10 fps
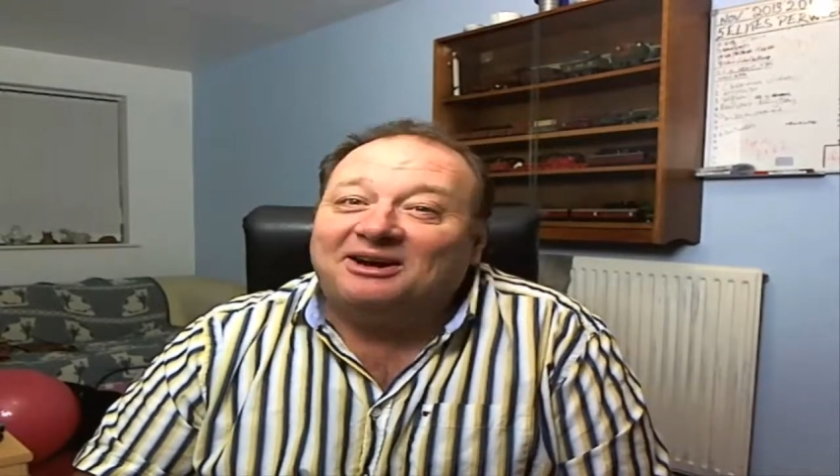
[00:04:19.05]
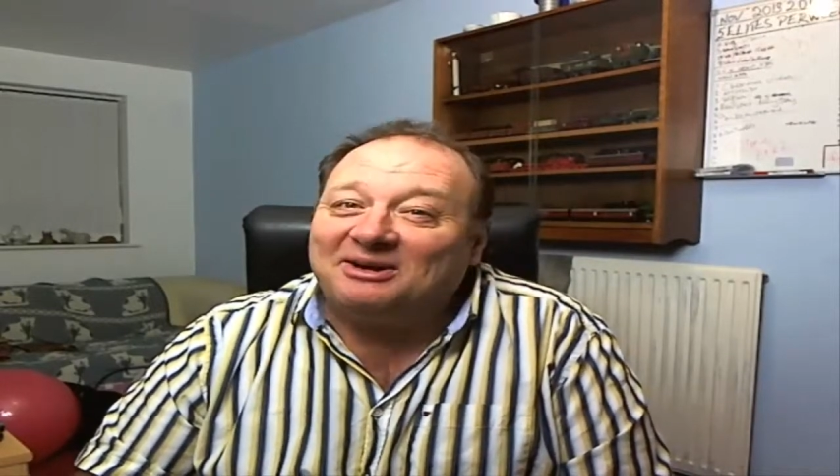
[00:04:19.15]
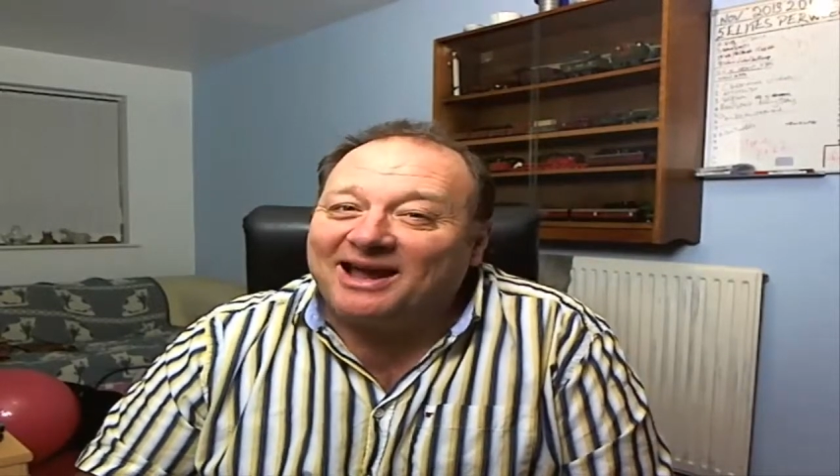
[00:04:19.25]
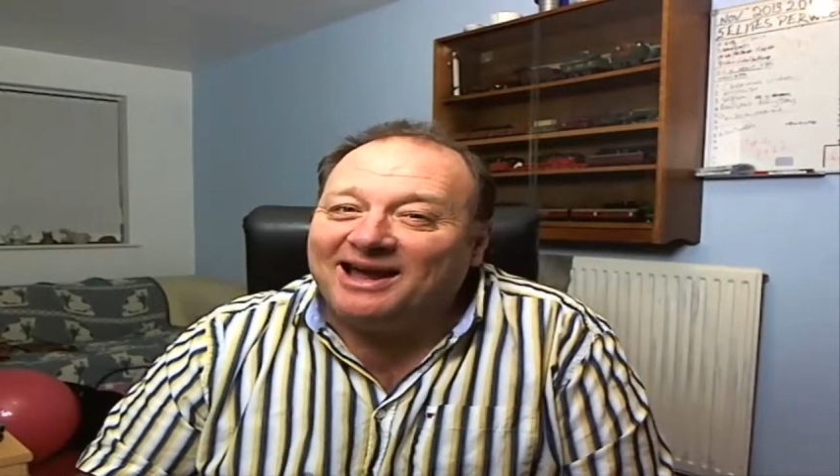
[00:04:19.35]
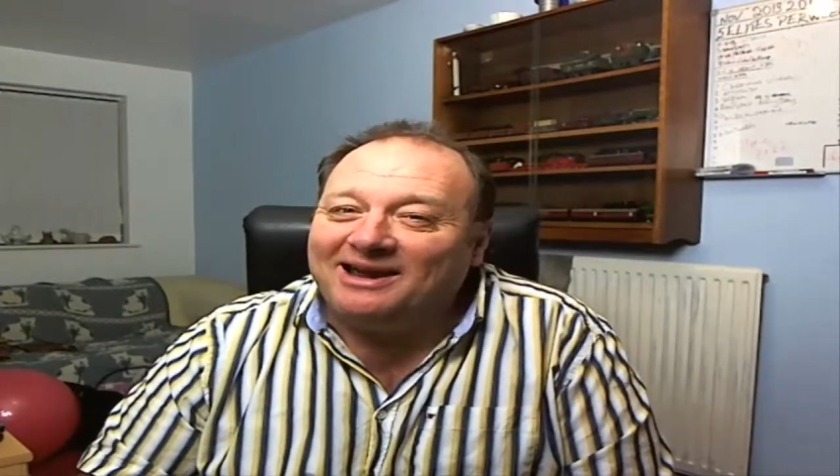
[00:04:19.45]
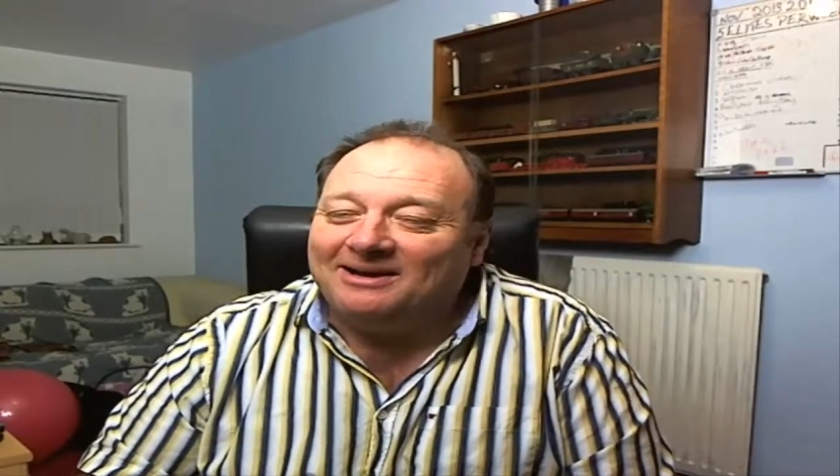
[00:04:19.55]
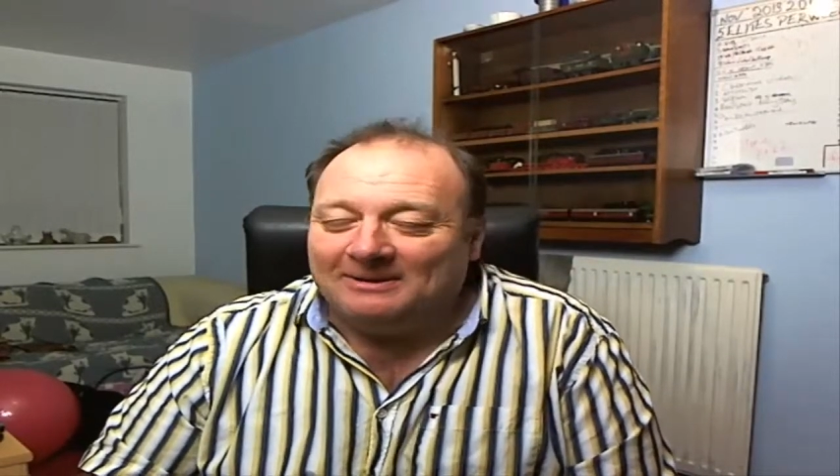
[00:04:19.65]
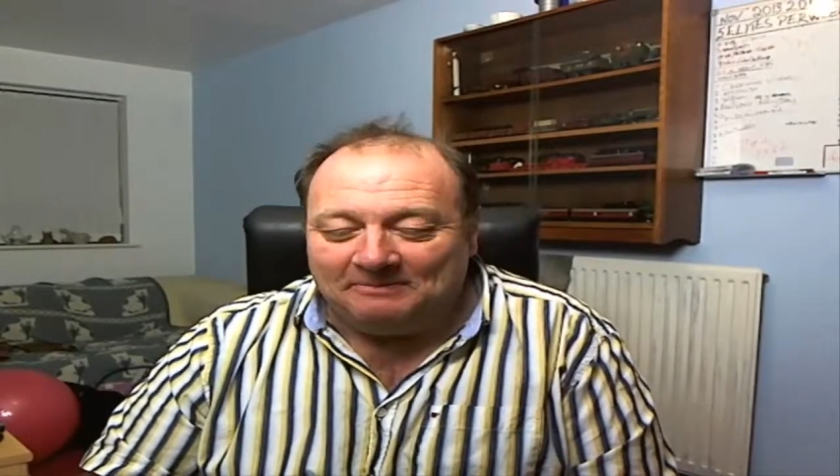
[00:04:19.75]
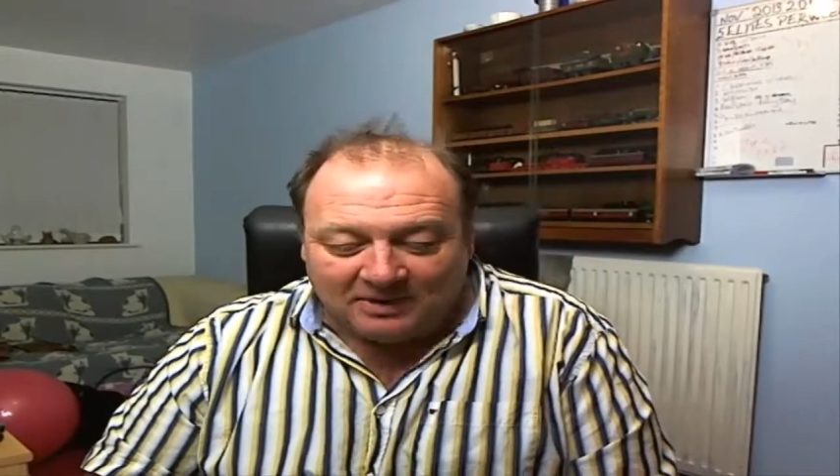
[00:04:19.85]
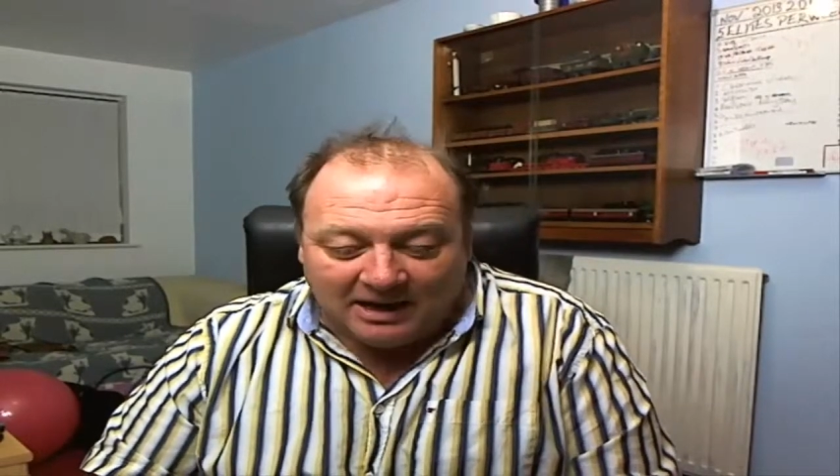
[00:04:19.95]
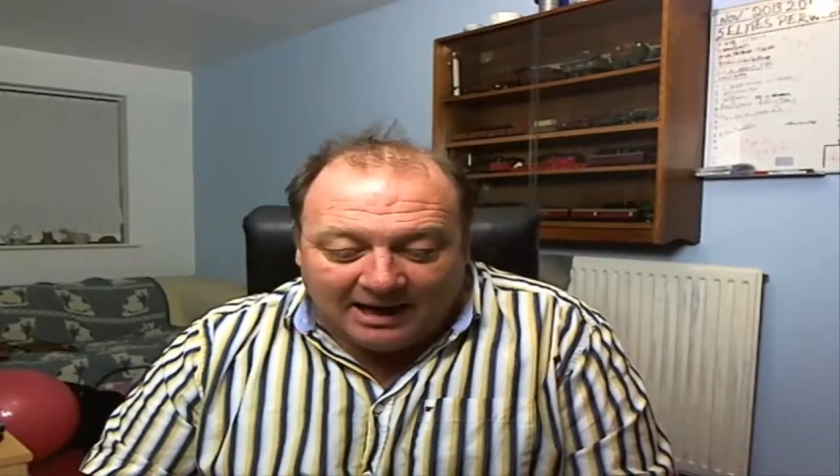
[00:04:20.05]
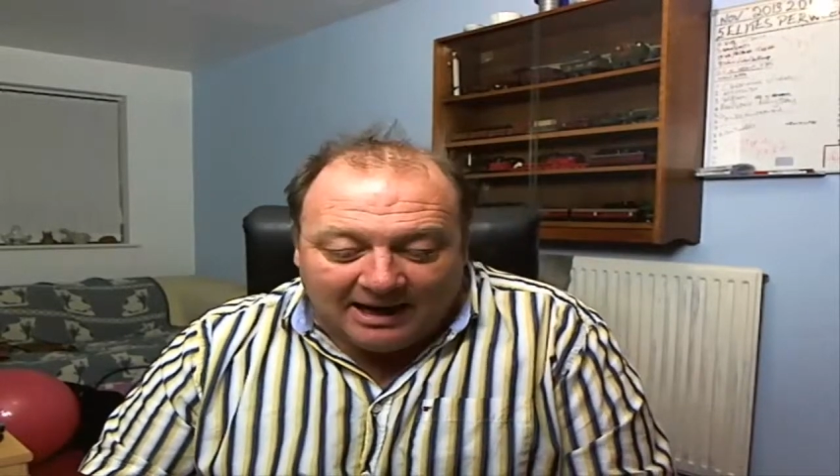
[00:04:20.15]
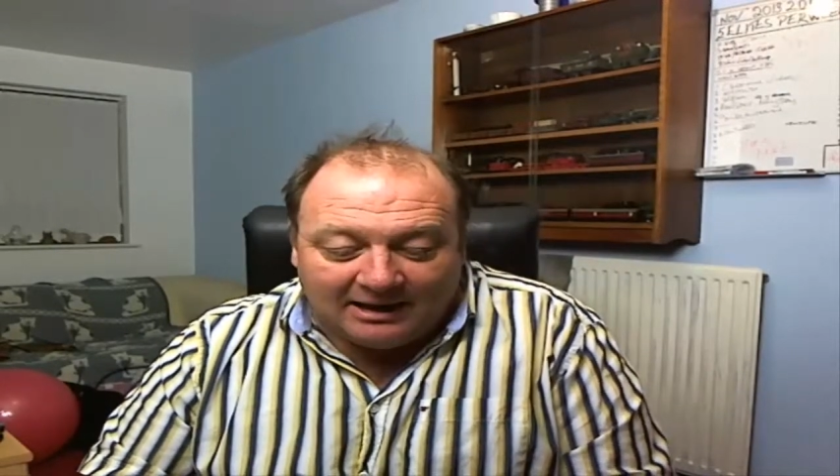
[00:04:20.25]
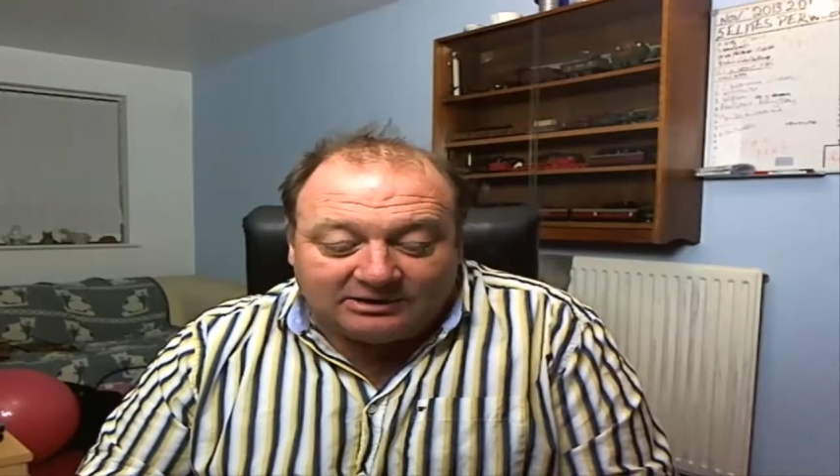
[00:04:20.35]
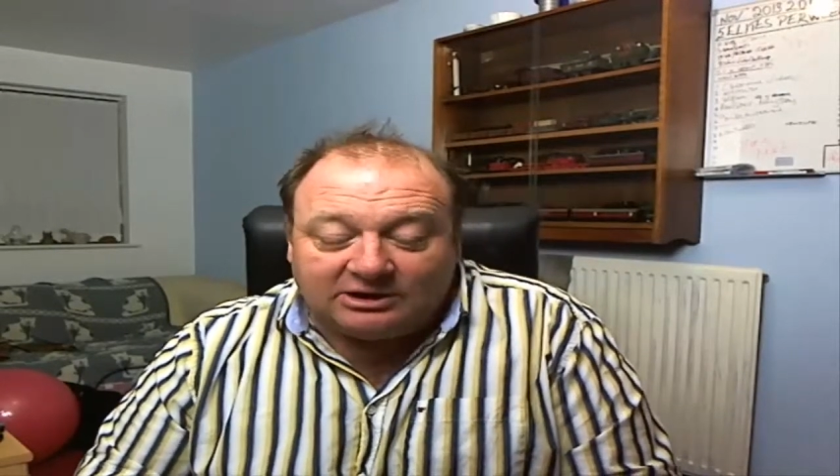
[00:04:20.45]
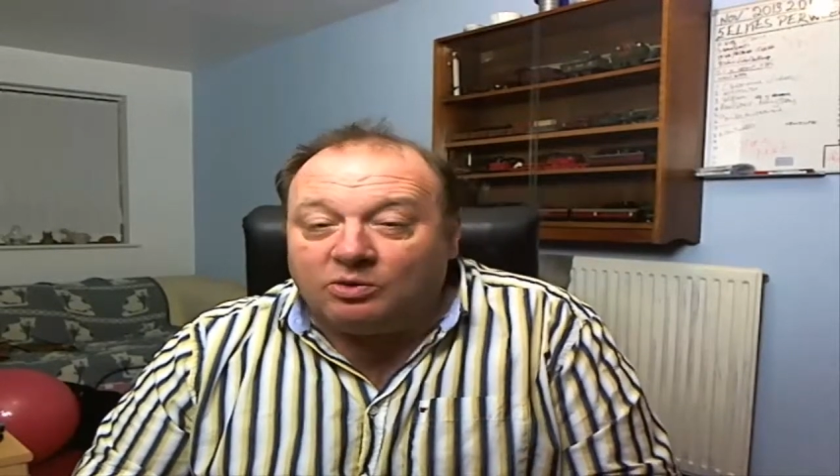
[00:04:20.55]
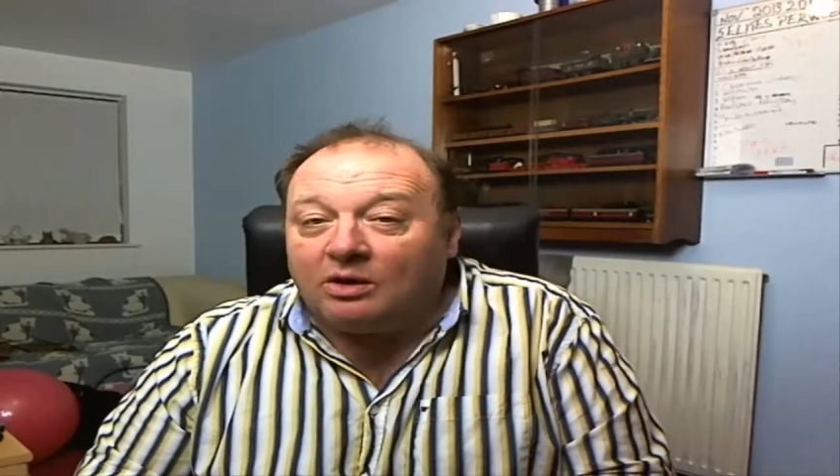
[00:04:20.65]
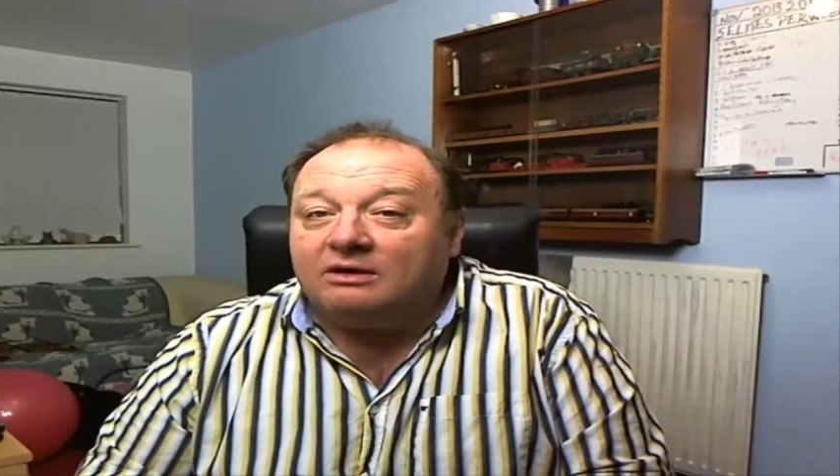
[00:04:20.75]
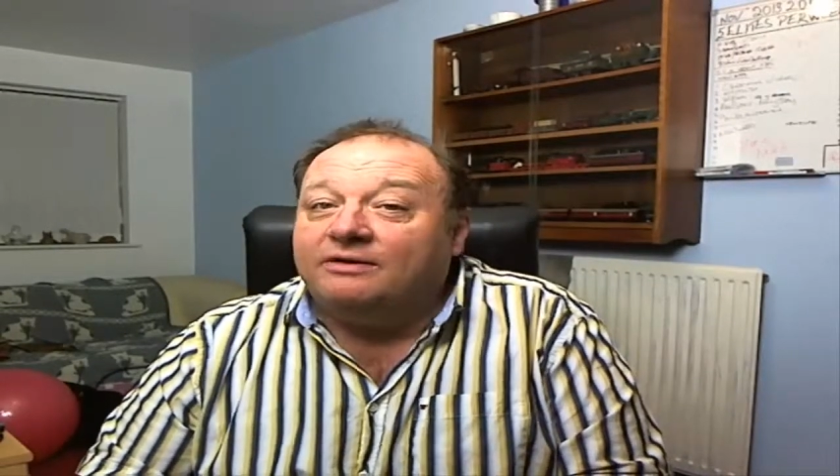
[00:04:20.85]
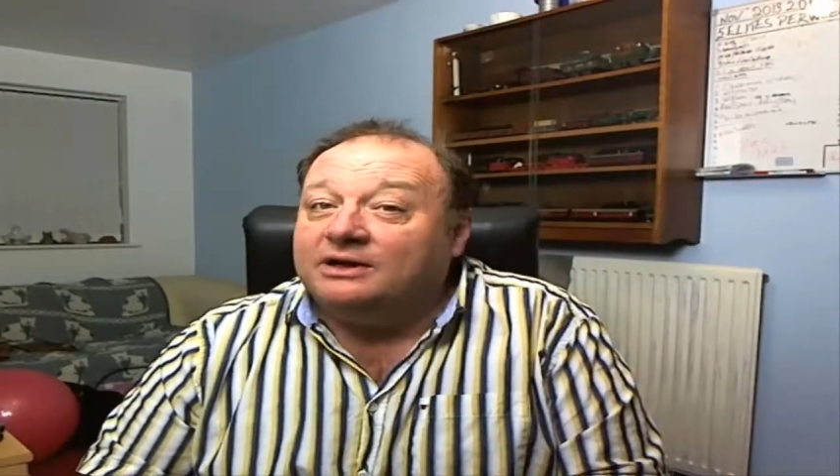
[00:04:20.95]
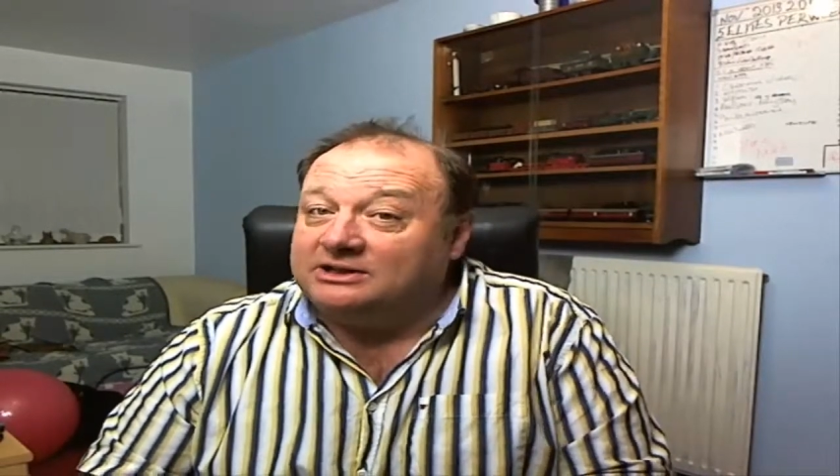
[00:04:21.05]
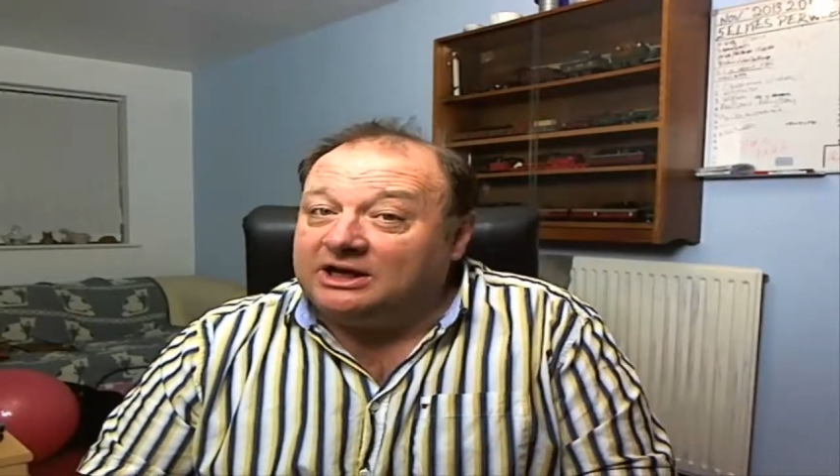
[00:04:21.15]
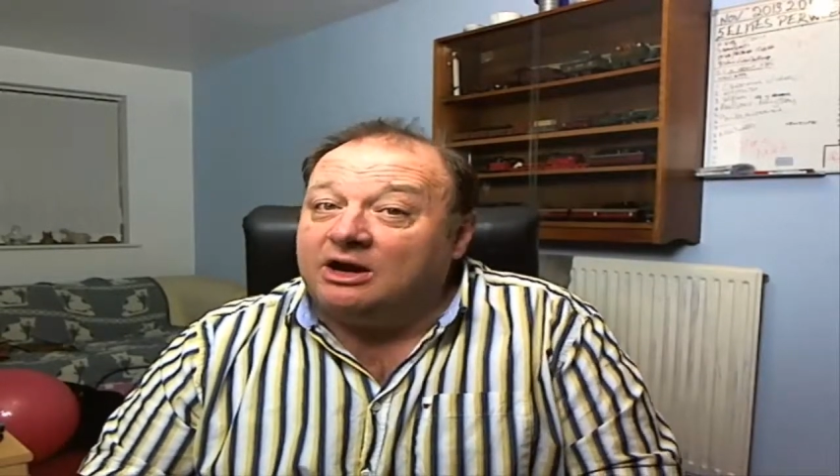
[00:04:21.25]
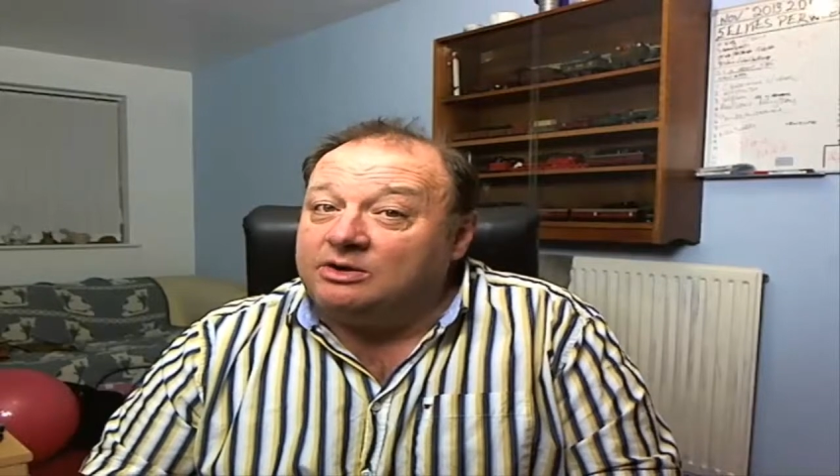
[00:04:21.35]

Okay, to qualify to go,